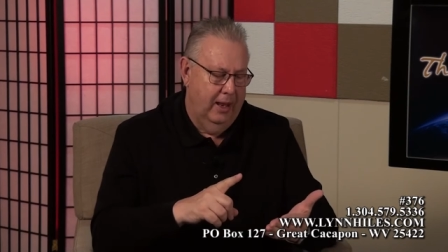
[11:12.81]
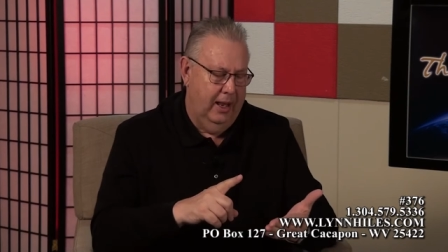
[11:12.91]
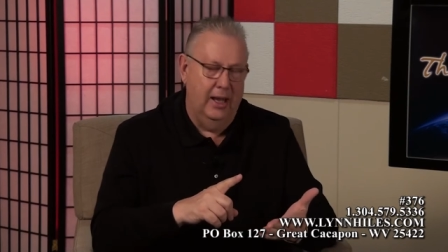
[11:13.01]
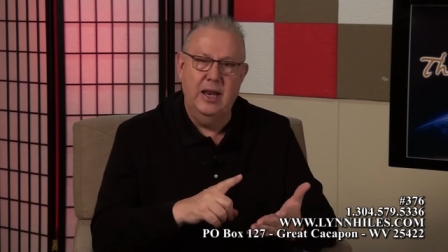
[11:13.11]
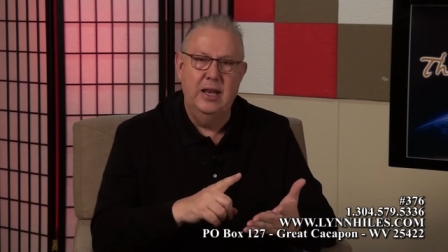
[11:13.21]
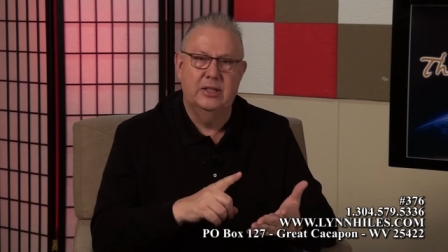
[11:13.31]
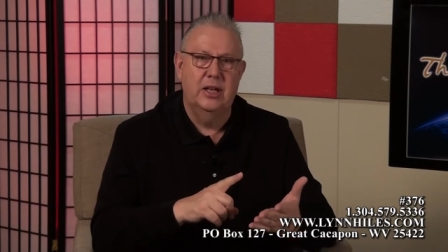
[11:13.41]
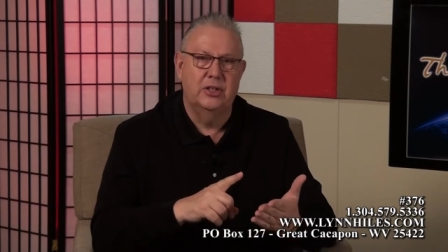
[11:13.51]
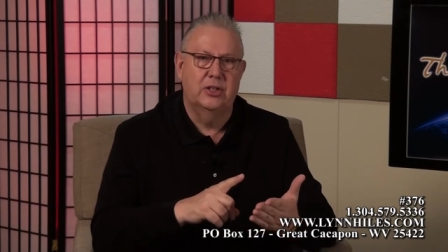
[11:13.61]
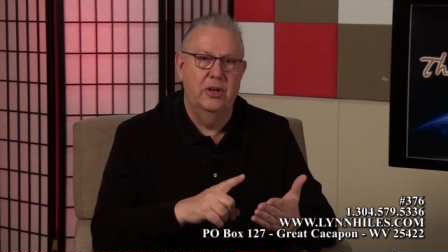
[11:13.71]
And he
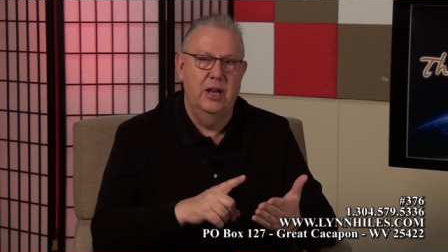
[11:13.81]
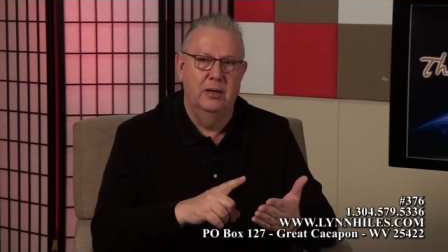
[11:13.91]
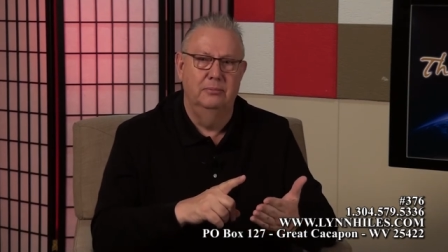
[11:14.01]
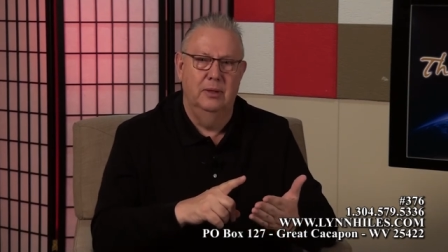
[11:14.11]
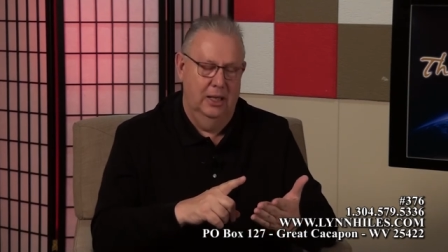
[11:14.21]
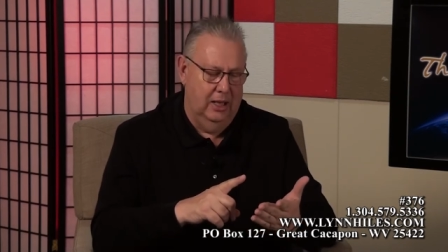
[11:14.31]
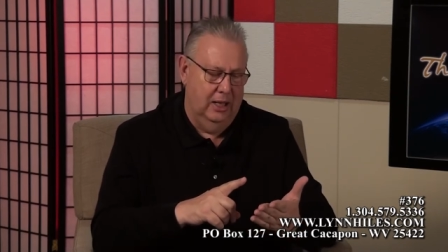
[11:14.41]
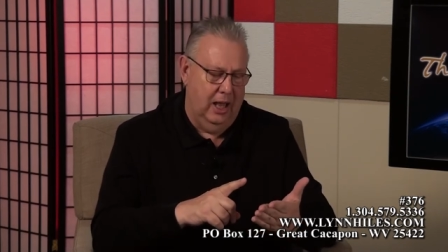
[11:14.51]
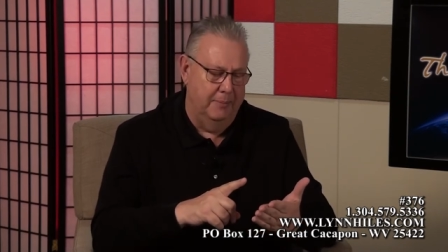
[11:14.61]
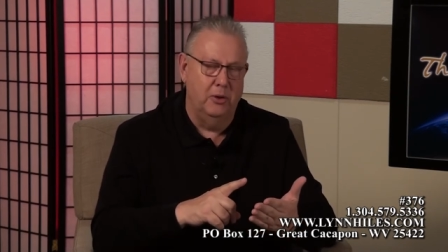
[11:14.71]
says to him, uh,
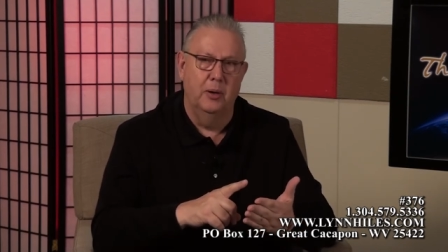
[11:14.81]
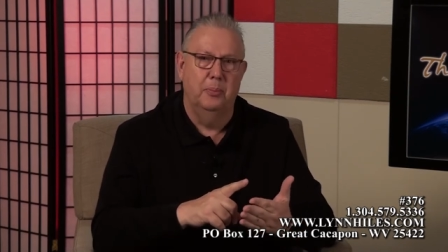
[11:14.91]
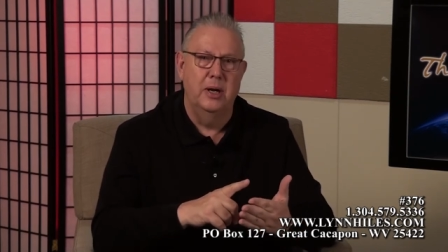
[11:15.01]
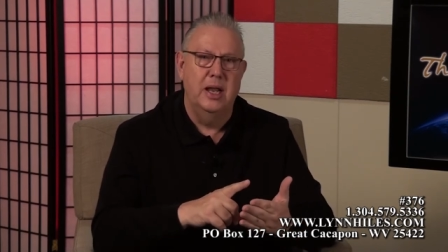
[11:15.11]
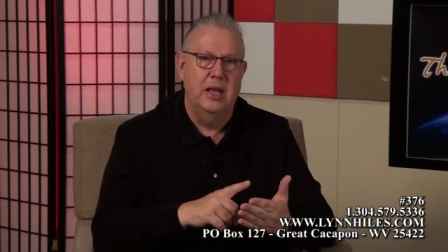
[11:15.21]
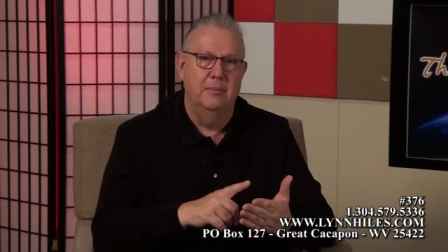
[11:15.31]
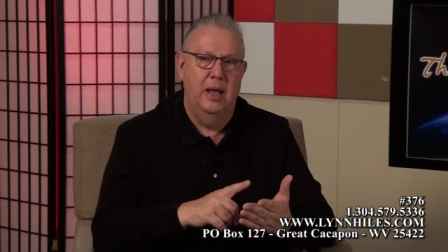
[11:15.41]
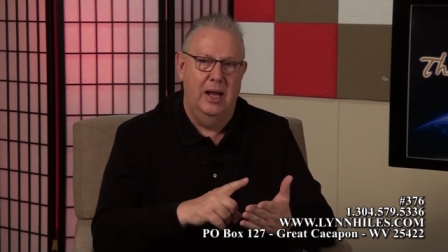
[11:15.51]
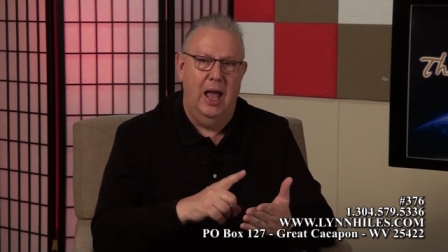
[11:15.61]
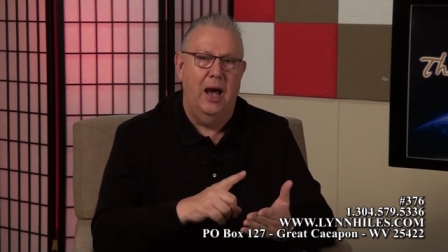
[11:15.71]
I'm going to bring him,
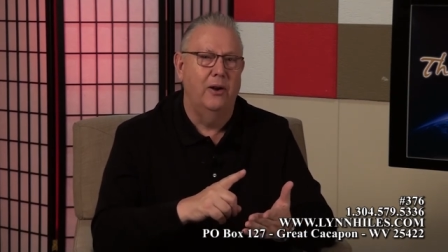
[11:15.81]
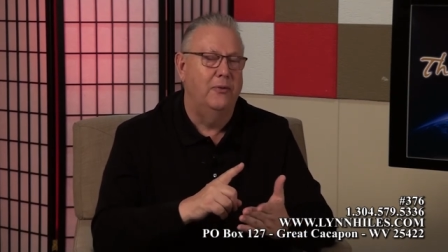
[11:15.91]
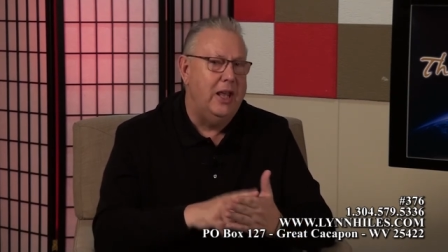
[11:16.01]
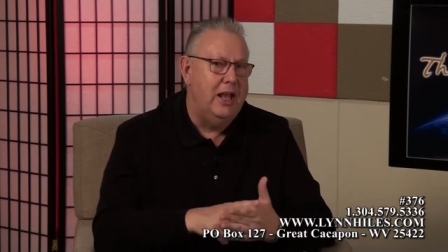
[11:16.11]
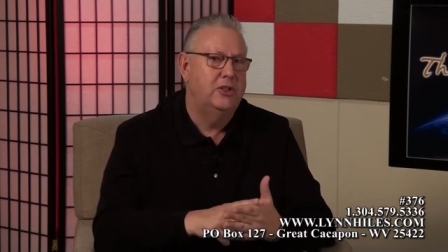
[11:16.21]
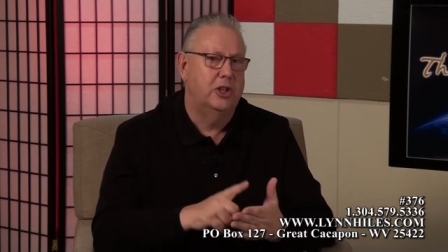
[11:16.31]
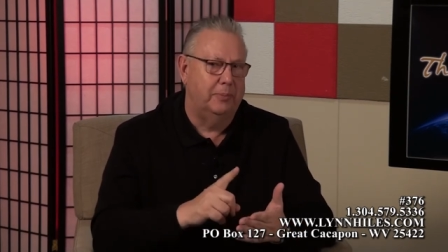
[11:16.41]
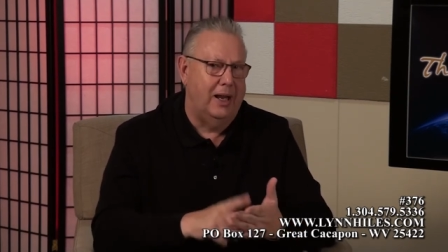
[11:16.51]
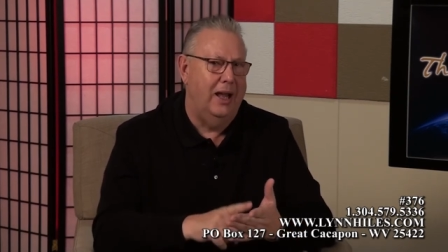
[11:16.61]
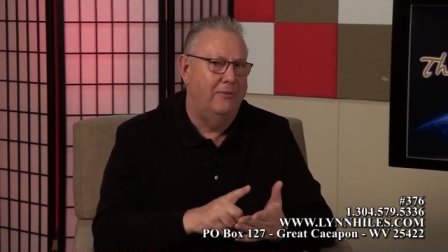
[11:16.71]
and out of
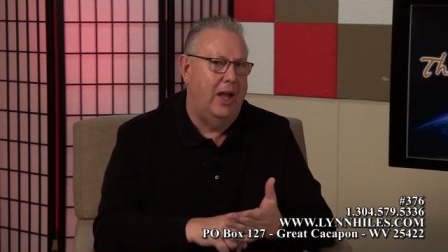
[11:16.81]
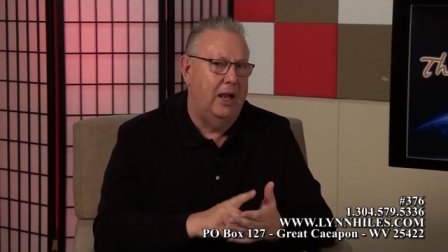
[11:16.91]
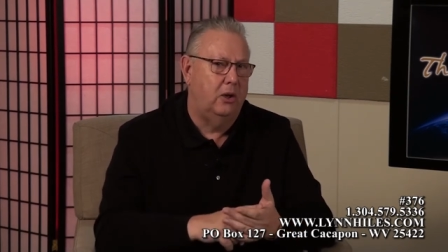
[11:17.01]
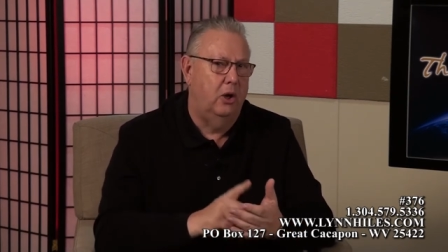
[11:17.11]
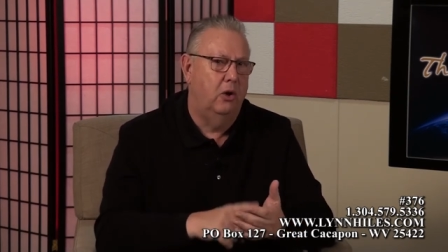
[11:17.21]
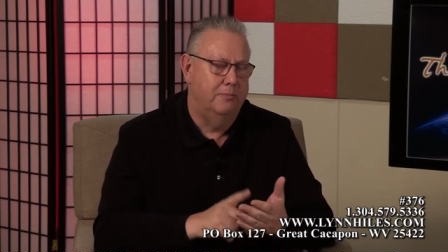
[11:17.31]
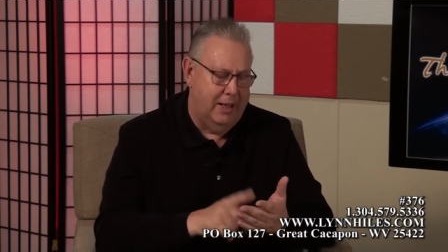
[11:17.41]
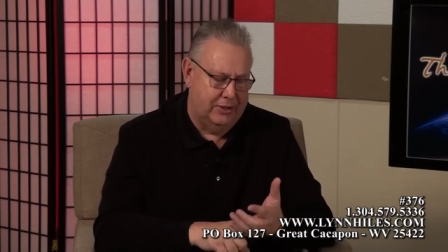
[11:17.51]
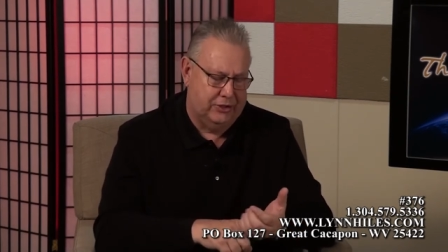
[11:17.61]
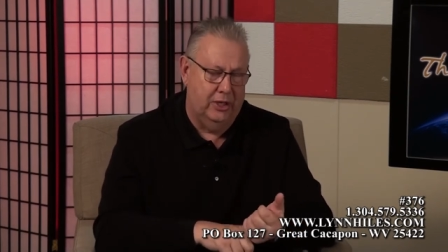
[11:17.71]
Egypt have I called
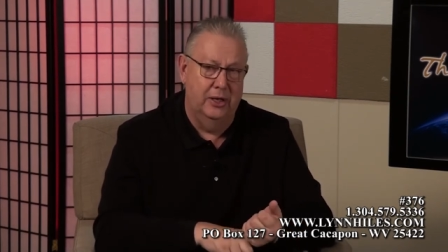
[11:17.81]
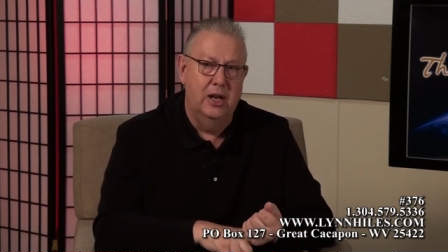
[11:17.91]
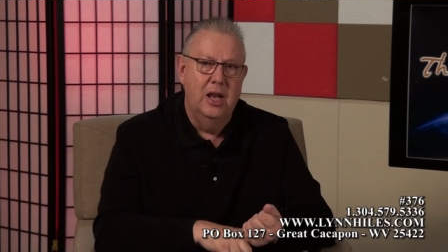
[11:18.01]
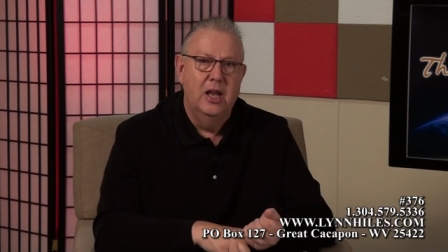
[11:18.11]
my son.